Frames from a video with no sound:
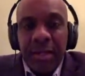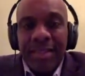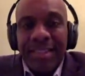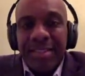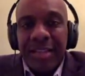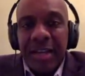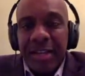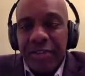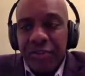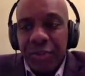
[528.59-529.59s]
this
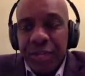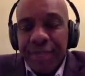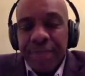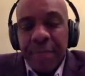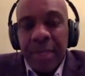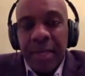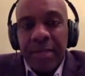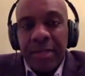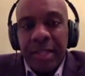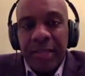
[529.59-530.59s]
country
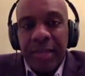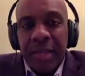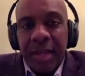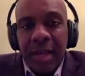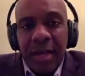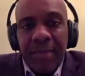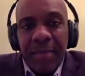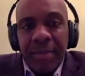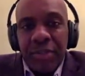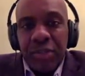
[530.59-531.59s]
into living up
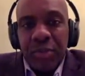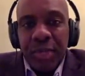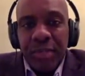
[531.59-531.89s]
to